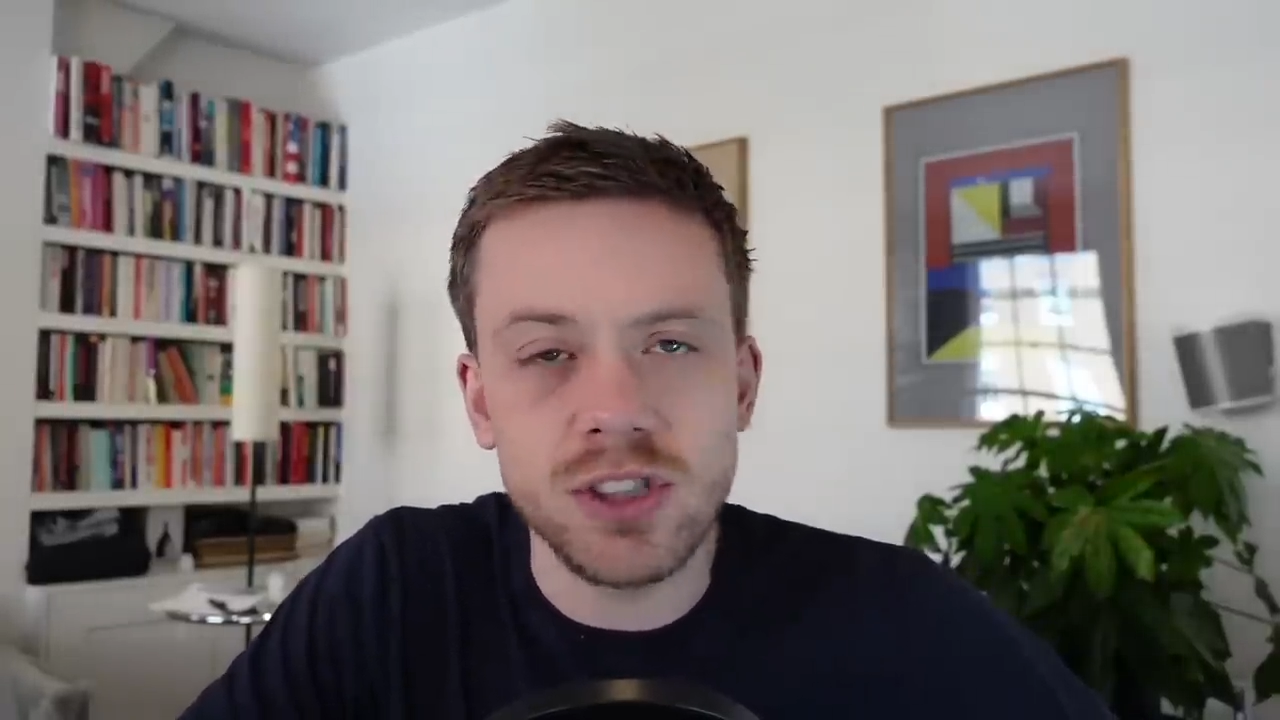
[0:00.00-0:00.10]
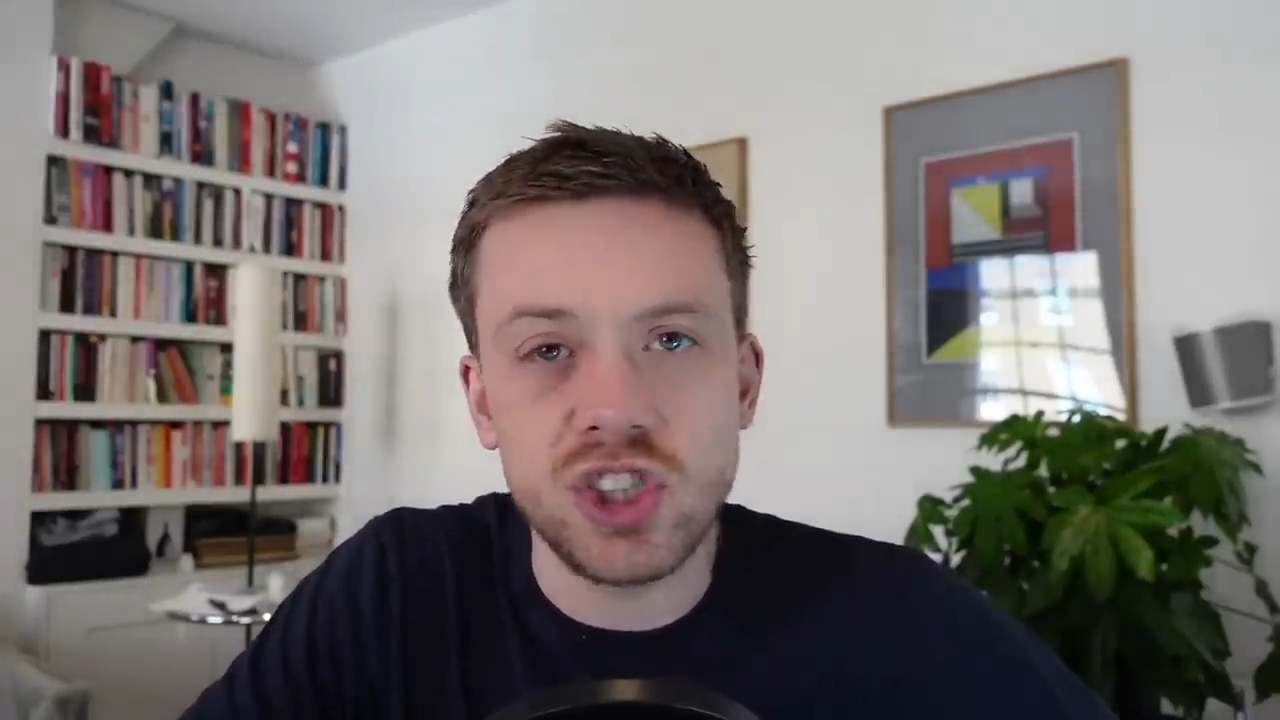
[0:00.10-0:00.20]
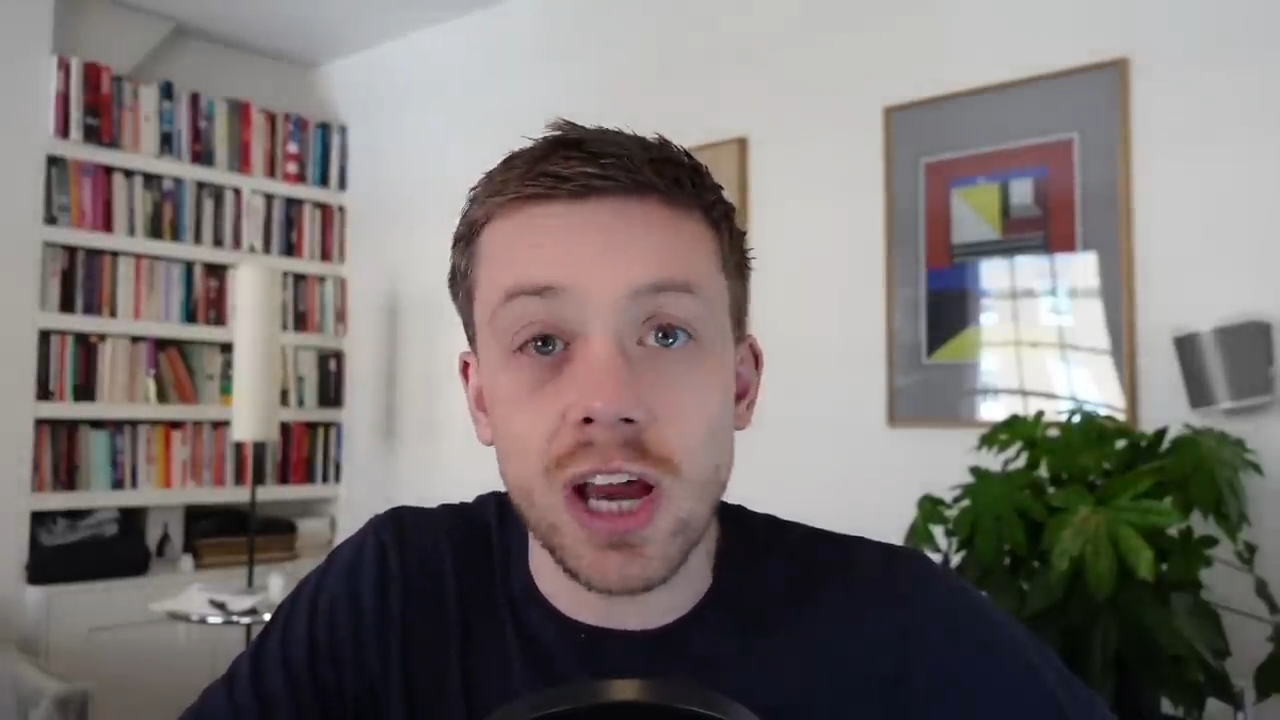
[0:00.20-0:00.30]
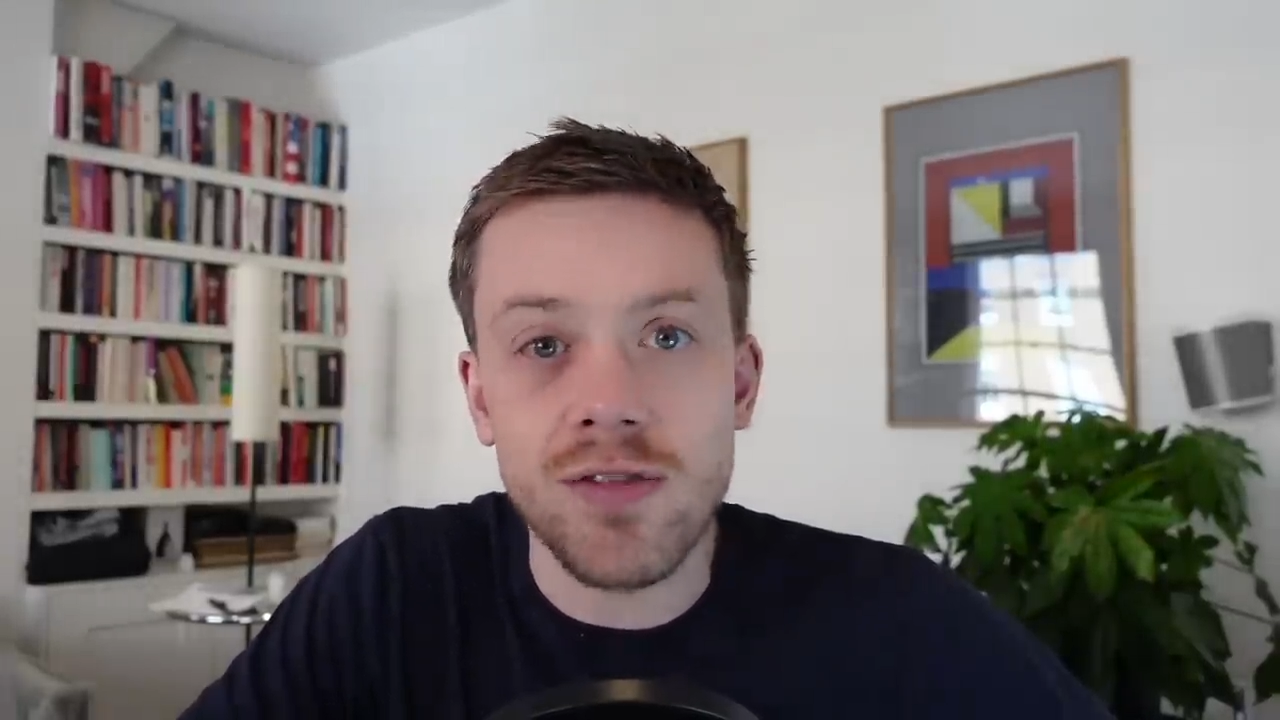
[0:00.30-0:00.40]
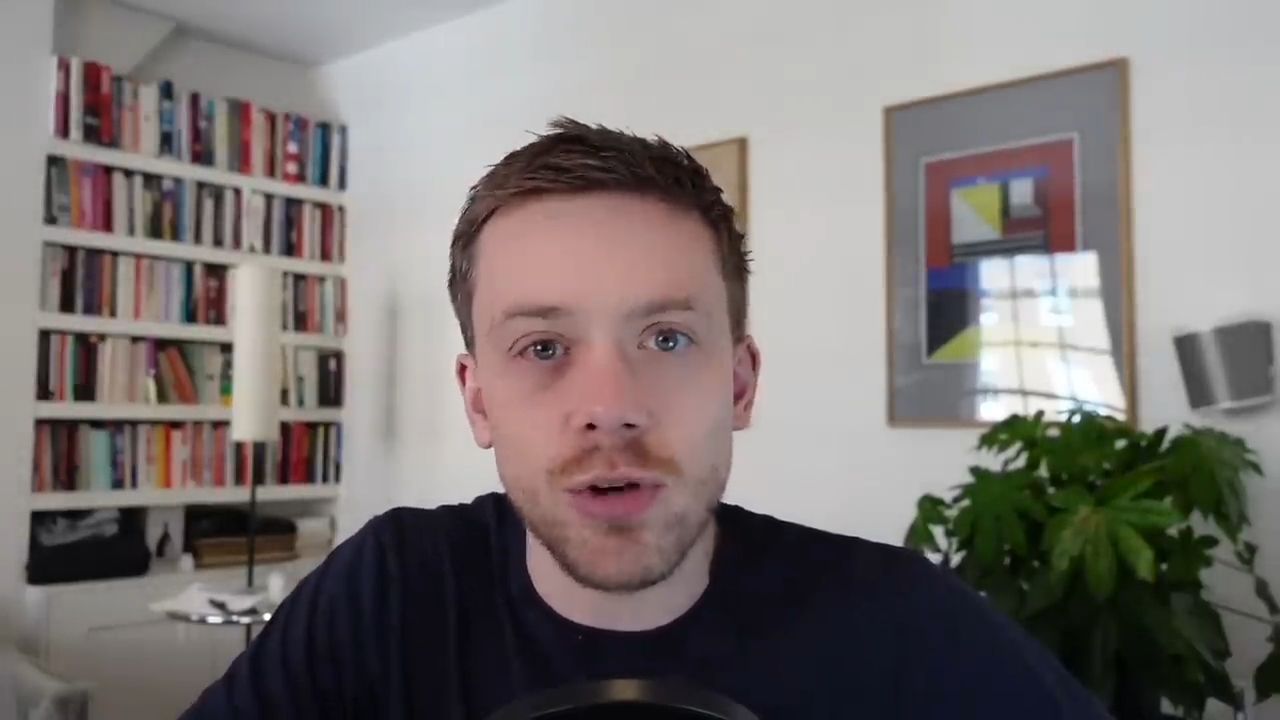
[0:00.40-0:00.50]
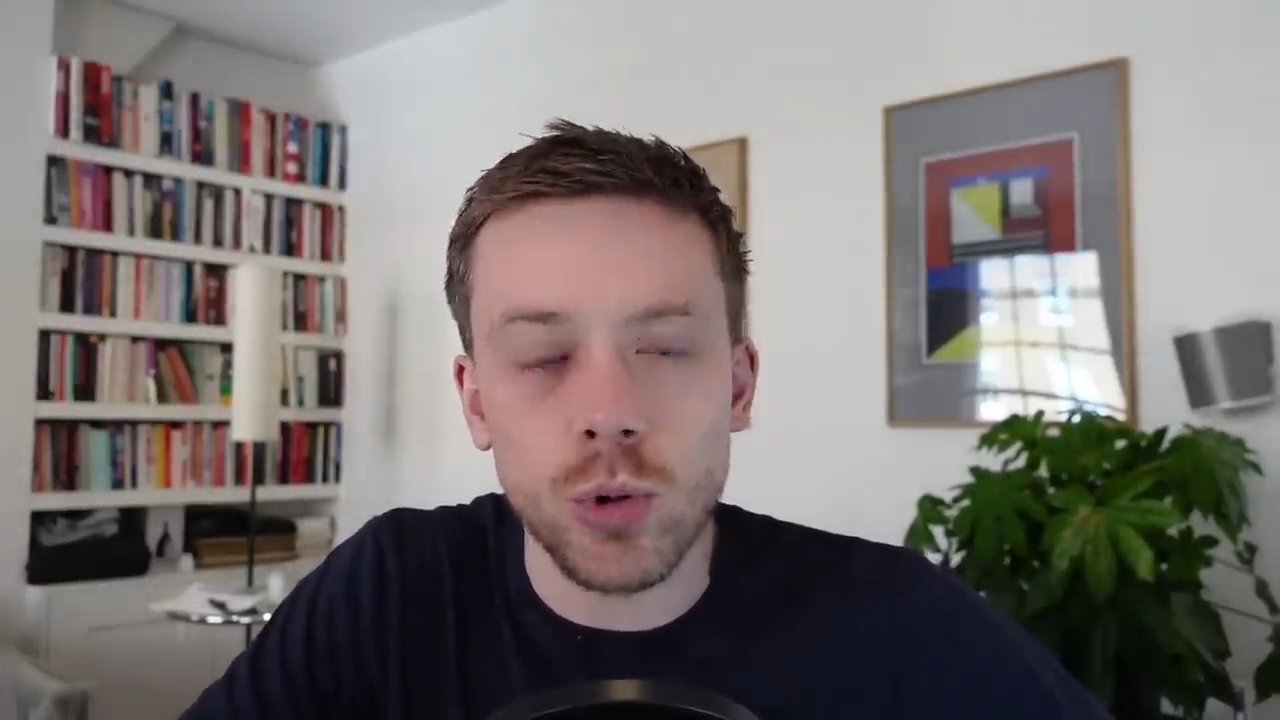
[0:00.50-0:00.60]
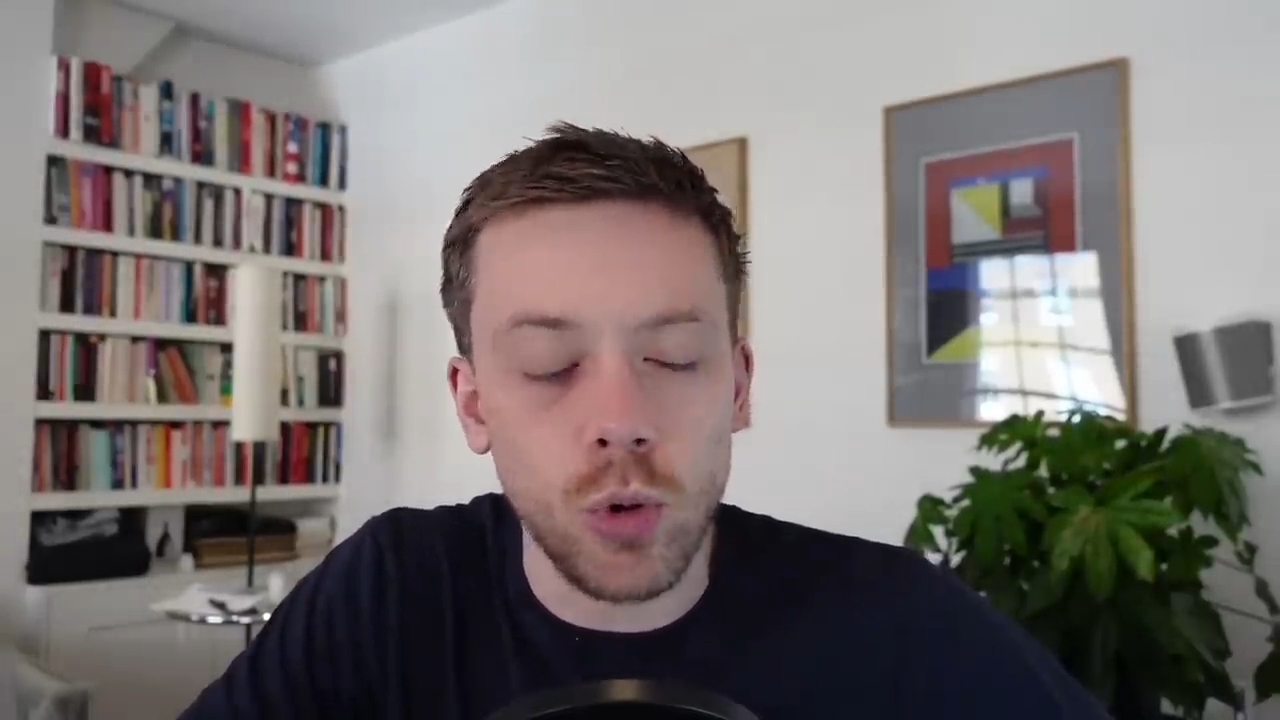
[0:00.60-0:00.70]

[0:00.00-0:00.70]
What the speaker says: general